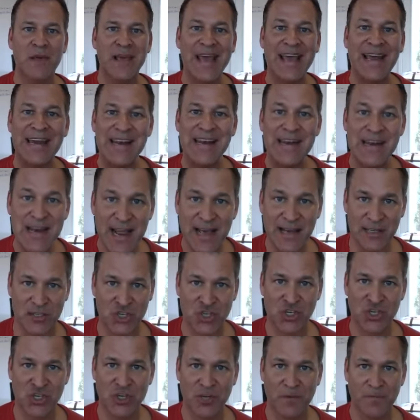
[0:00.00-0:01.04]
get
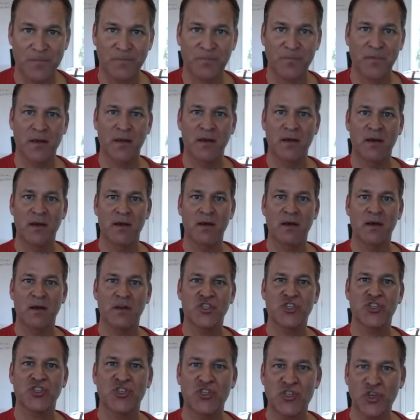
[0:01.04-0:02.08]
niche.
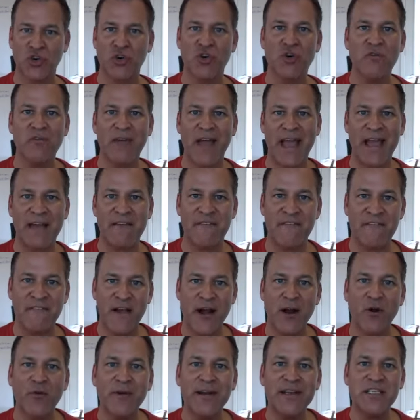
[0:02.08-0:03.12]
Serve a
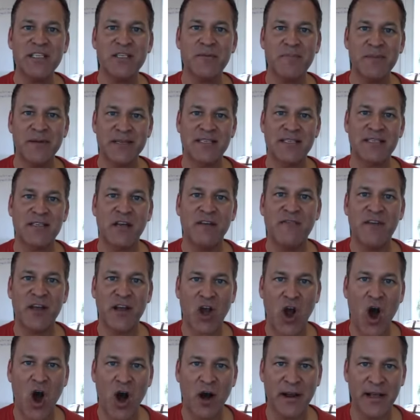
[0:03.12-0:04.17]
very
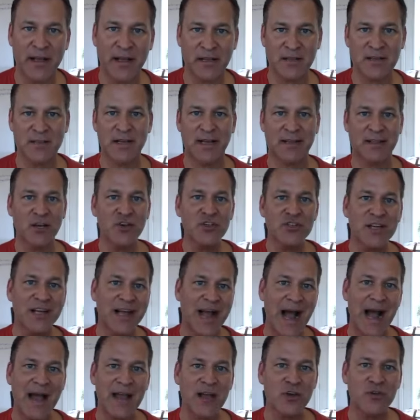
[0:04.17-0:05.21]
specific audience. Like there's a
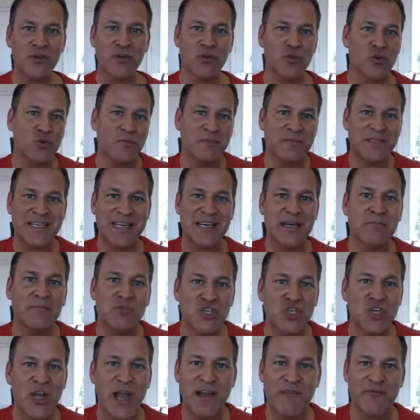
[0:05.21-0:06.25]
guy here in the group, Tim
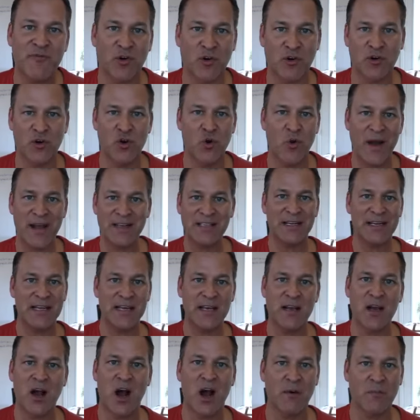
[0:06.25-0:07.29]
Schaefer, who has an
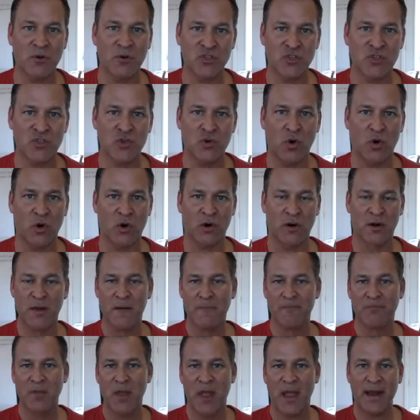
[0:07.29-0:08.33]
e-commerce store,
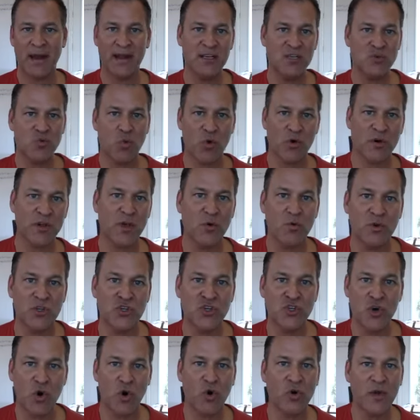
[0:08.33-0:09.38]
and he's working
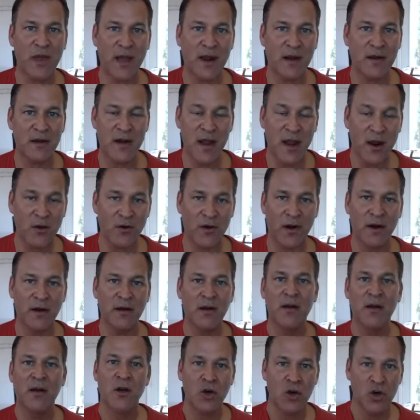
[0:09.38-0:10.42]
with Joel
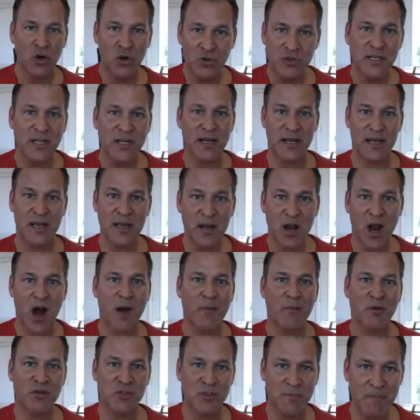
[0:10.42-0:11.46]
Gandera, who's an
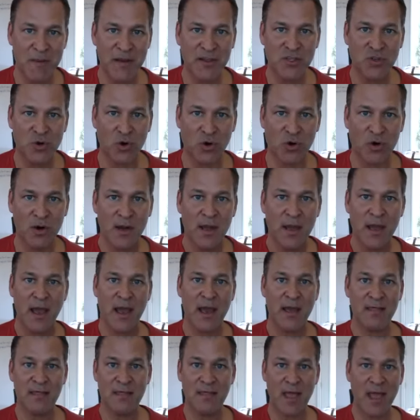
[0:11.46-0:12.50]
e-commerce mentor,
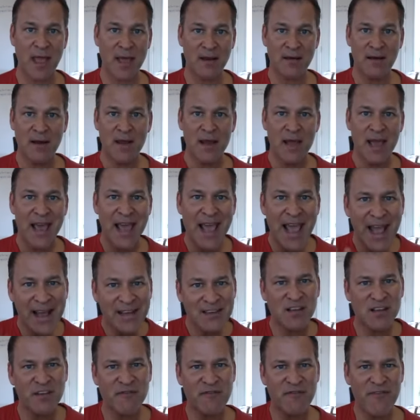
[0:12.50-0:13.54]
and he
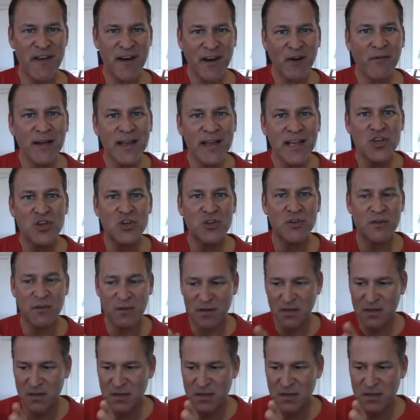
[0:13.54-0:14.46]
has a very